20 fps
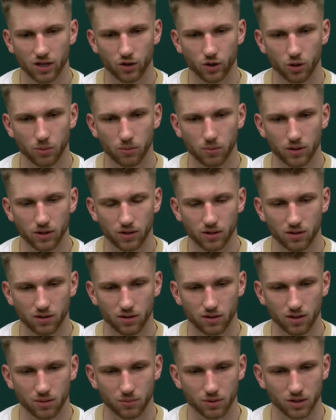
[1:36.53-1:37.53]
Yeah, a little bit.
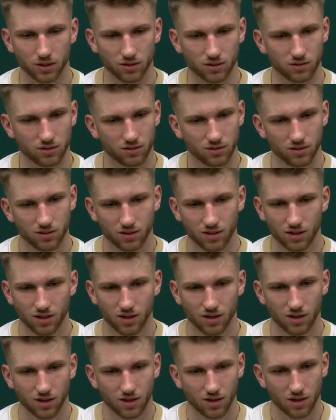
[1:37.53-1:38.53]
I mean,
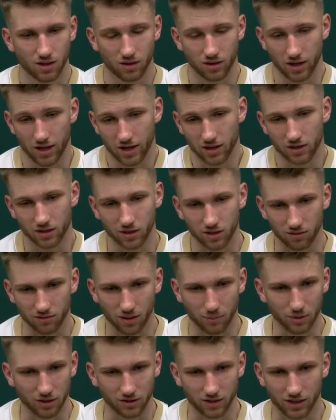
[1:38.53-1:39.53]
they had
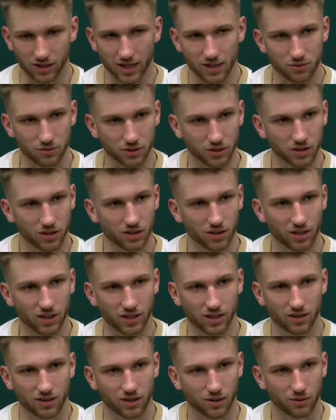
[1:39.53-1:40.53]
good. I mean, their guys were good.
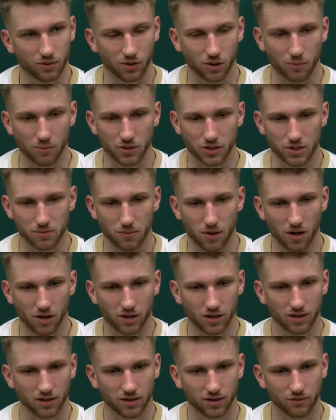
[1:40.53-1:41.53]
Like, they were a little bit
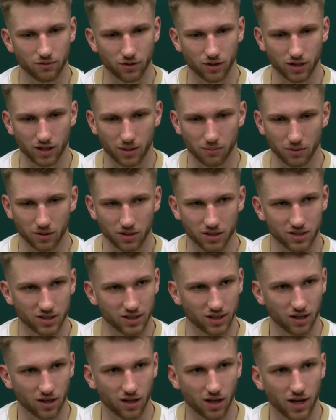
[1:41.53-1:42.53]
smaller. I feel like I'm going to
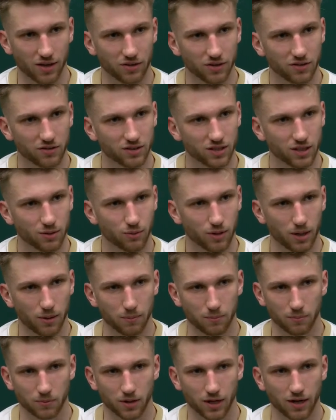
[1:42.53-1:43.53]
see that a lot this year, where
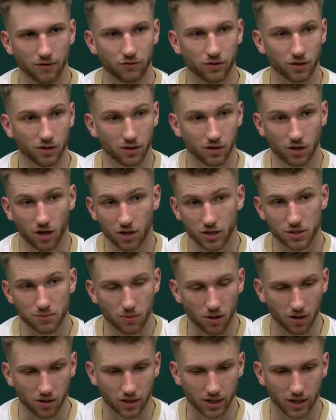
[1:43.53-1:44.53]
I'm going to have to guard
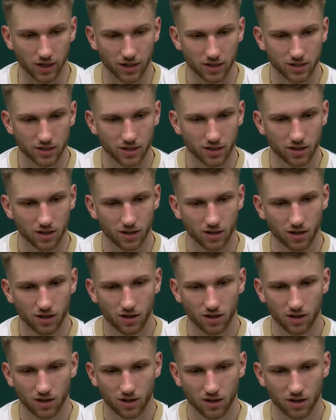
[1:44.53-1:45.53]
smaller guys.
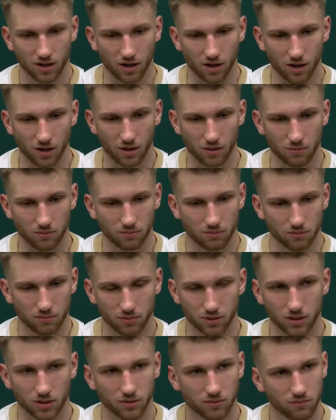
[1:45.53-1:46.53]
But
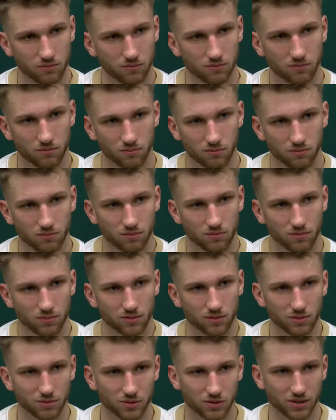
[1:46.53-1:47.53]
yeah,
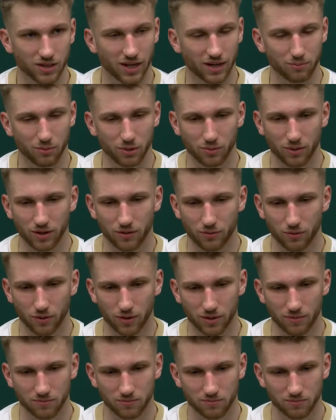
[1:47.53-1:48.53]
just got to be ready
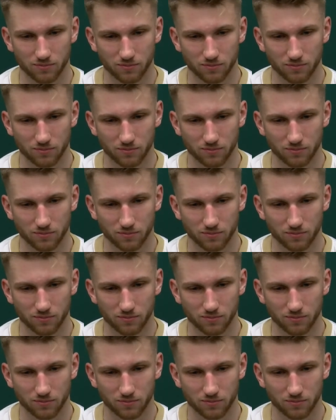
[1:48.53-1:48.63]
for it.